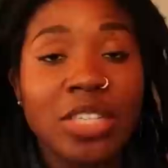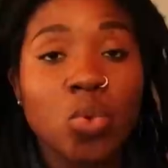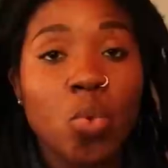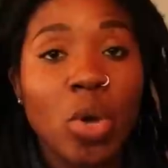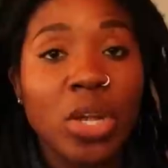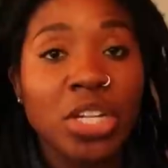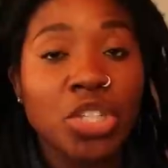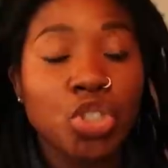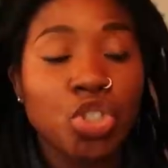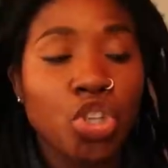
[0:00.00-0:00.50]
as
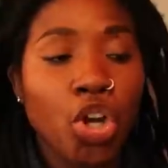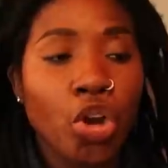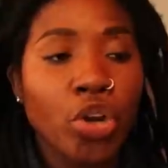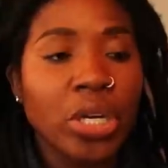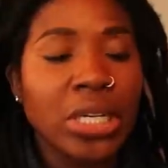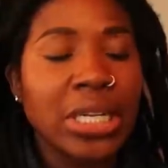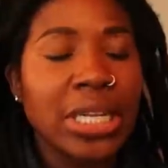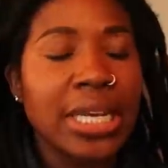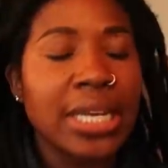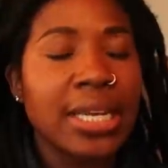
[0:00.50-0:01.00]
well as
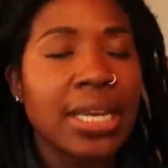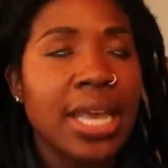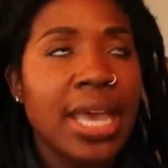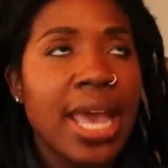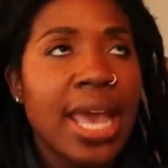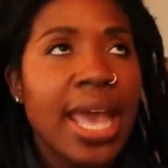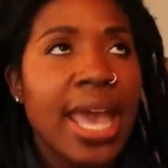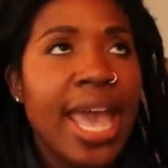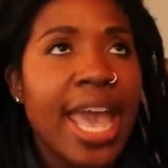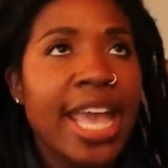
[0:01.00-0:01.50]
journaling.
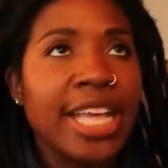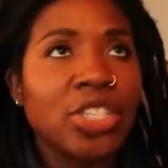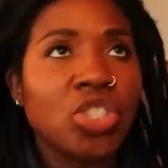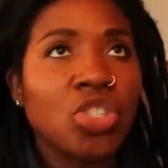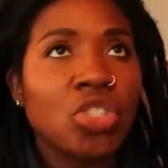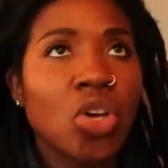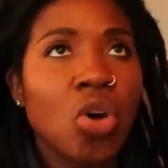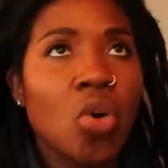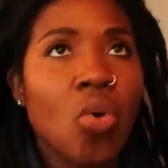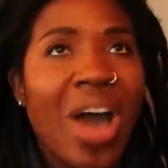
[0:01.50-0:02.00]
And
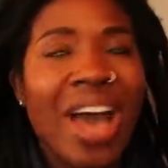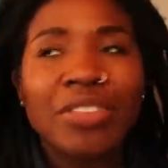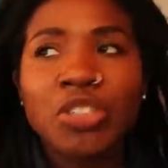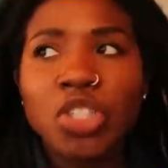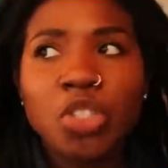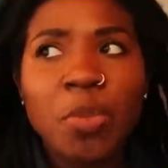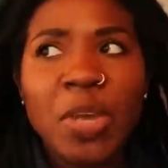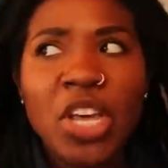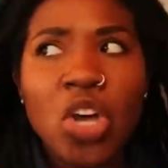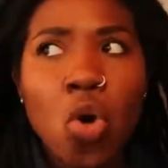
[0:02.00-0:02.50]
so I've
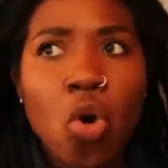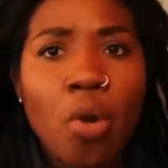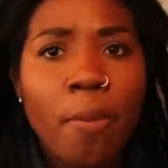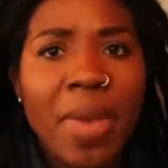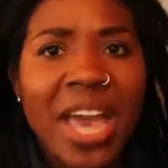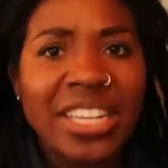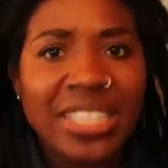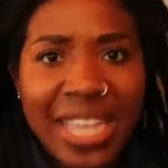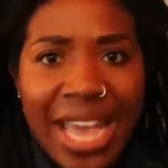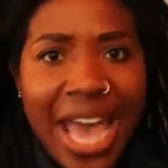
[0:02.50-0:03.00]
just been
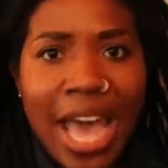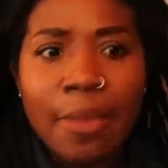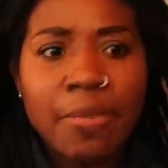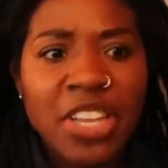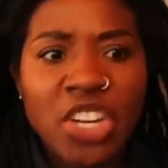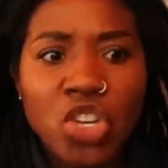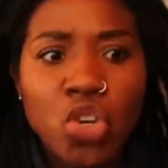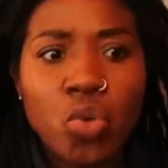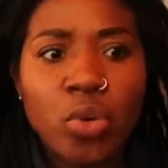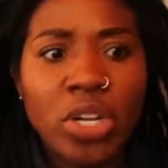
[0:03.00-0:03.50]
going back to how I've
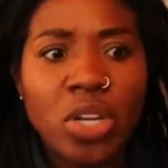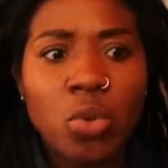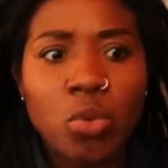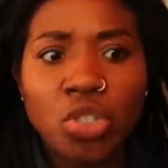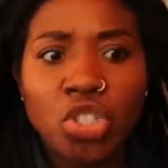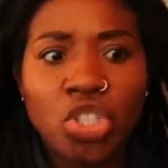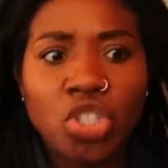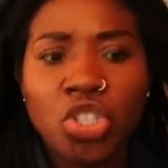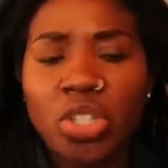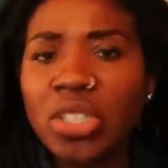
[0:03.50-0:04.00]
been doing it,
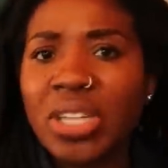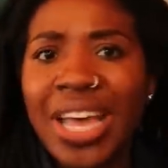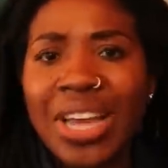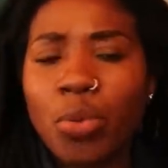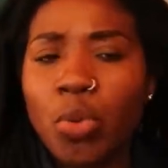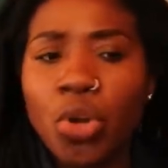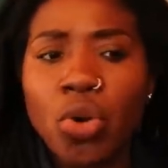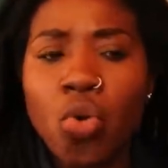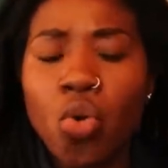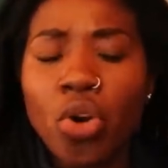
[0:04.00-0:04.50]
which is just
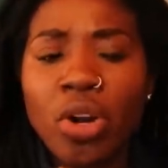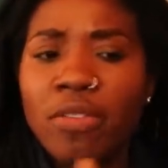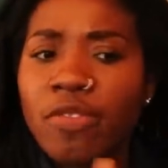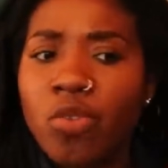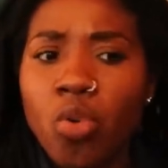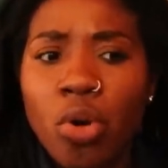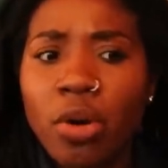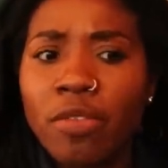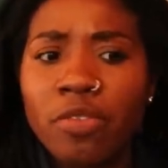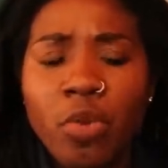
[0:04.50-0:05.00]
like
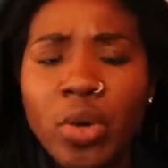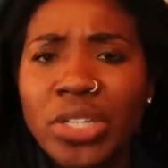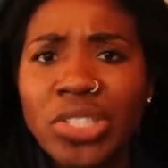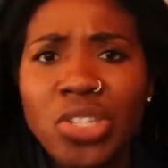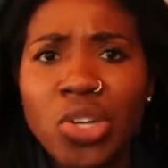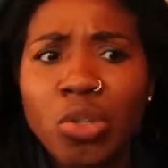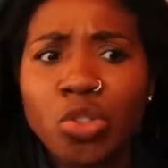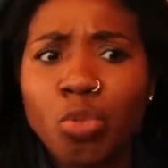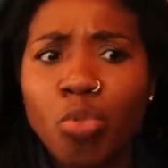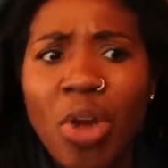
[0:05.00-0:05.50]
recording
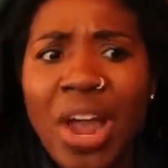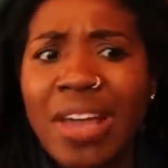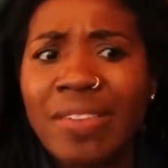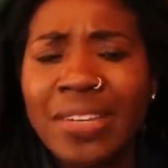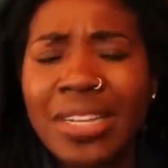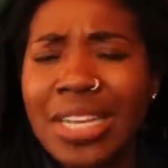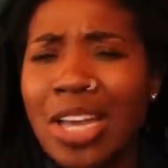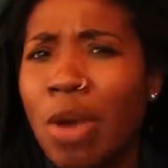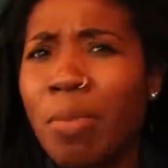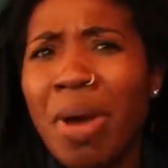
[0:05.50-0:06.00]
voice notes
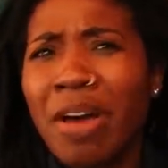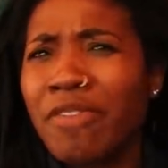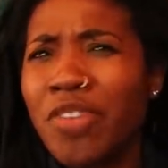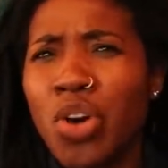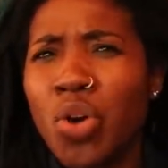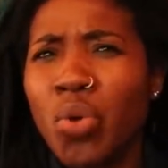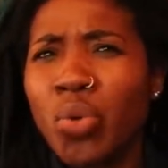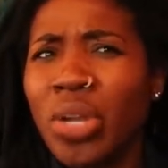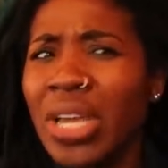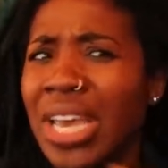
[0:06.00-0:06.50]
privately on my
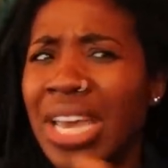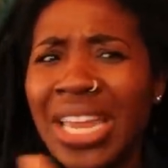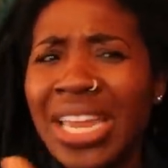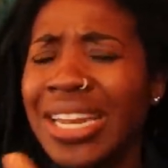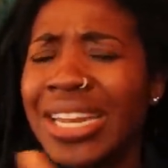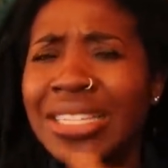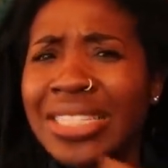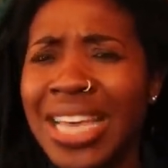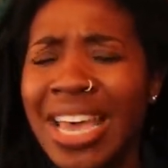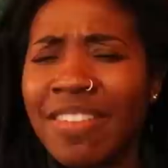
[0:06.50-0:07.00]
phone.
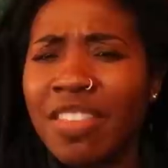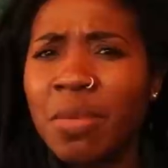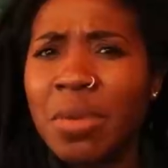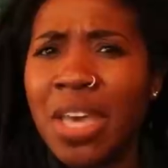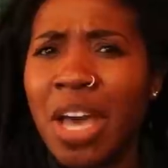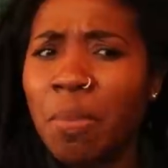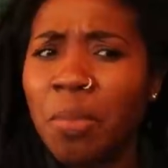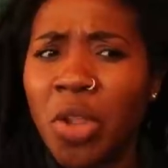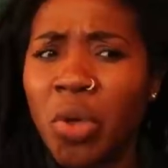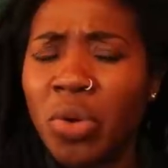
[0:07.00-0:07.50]
It doesn't have to
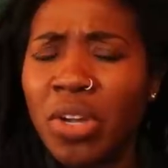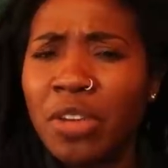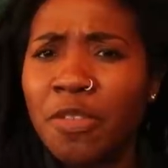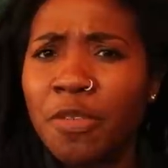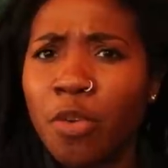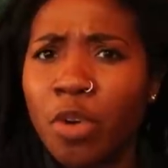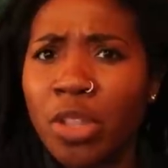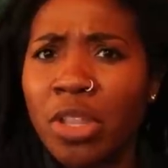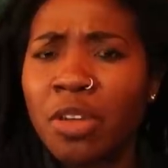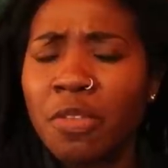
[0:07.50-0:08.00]
be uploaded
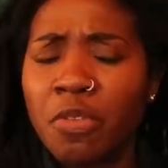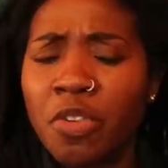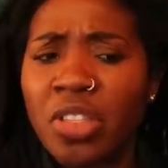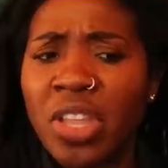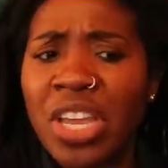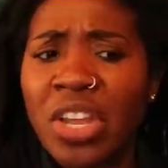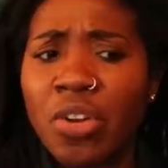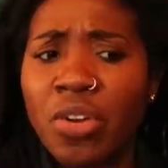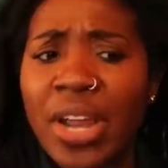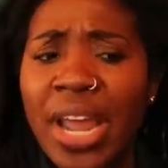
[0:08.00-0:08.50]
for
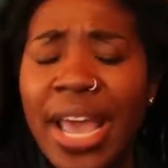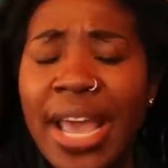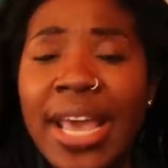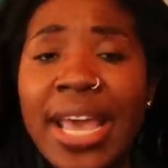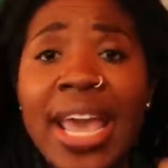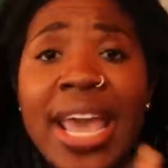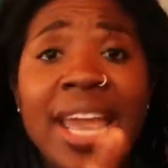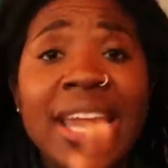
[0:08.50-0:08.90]
the internet.